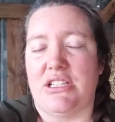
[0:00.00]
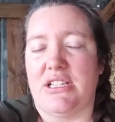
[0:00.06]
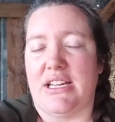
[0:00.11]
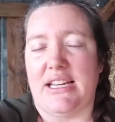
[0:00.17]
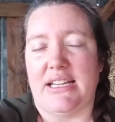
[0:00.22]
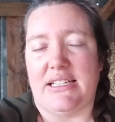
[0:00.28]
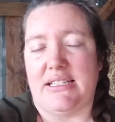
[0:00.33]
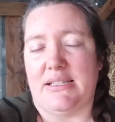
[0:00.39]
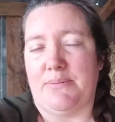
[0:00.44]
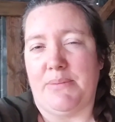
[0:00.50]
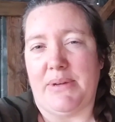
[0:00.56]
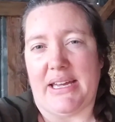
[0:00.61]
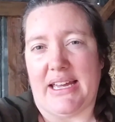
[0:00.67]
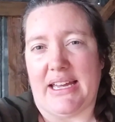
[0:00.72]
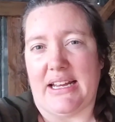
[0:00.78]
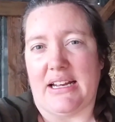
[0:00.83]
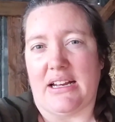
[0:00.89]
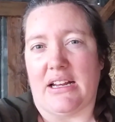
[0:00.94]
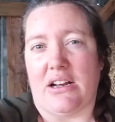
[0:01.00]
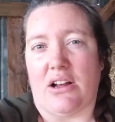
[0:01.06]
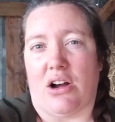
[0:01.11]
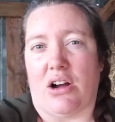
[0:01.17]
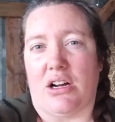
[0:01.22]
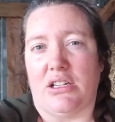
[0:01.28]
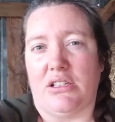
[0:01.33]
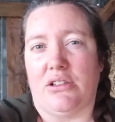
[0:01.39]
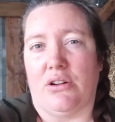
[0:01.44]
it's been an
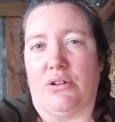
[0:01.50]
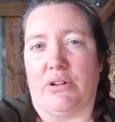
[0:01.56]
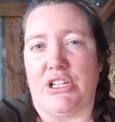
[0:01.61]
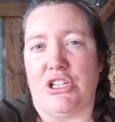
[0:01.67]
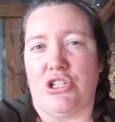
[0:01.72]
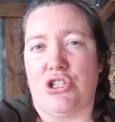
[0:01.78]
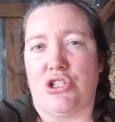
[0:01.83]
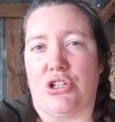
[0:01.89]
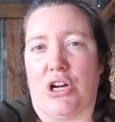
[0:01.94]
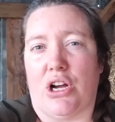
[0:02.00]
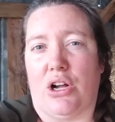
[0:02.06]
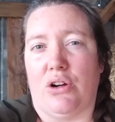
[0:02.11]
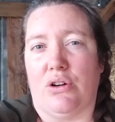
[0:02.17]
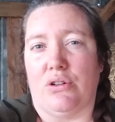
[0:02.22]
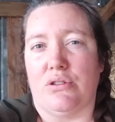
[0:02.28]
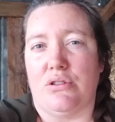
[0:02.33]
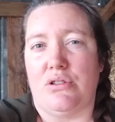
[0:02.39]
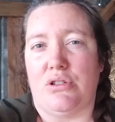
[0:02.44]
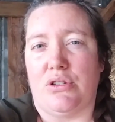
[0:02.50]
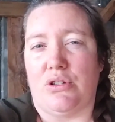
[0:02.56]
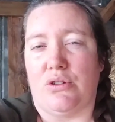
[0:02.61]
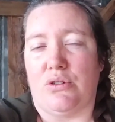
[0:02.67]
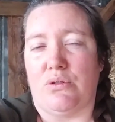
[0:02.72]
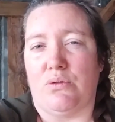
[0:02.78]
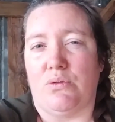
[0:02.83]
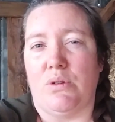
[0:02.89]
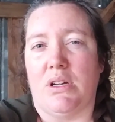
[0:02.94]
ongoing struggle
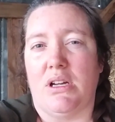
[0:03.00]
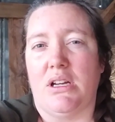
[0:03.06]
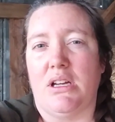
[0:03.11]
to